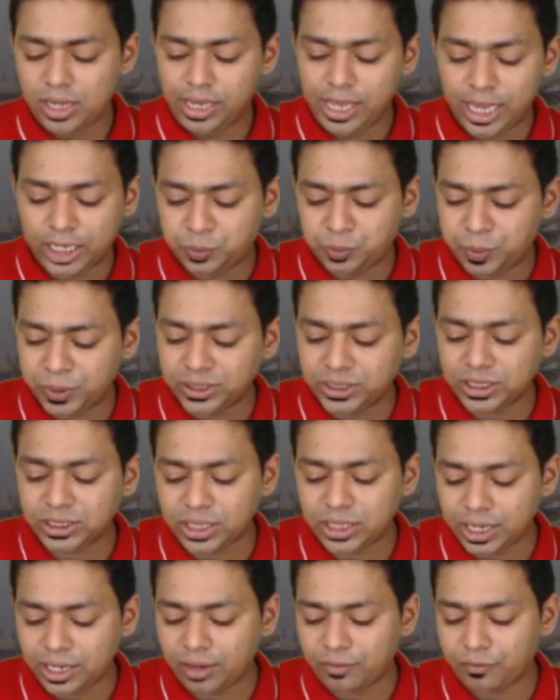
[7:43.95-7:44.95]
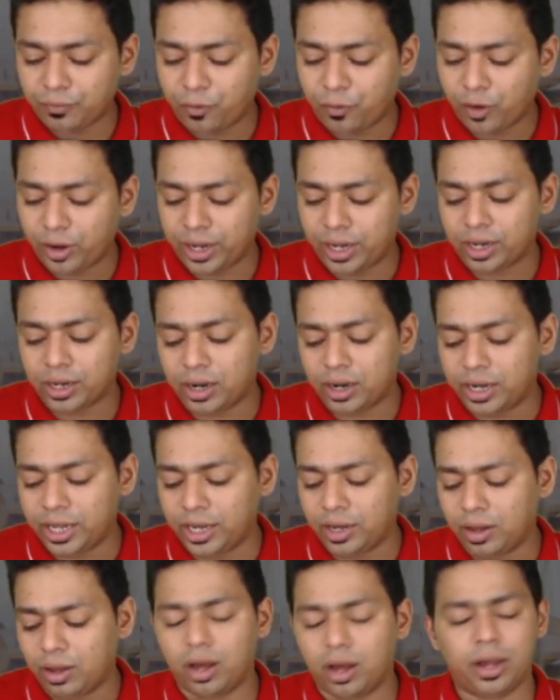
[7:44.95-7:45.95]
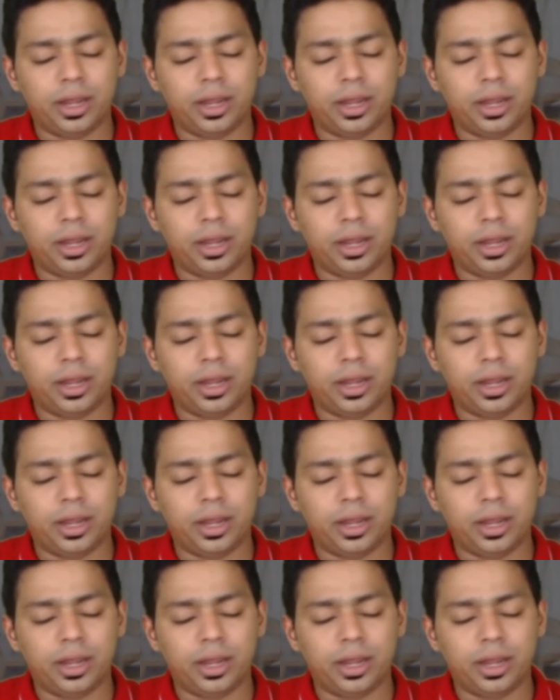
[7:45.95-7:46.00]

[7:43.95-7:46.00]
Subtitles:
Expenses for incurred in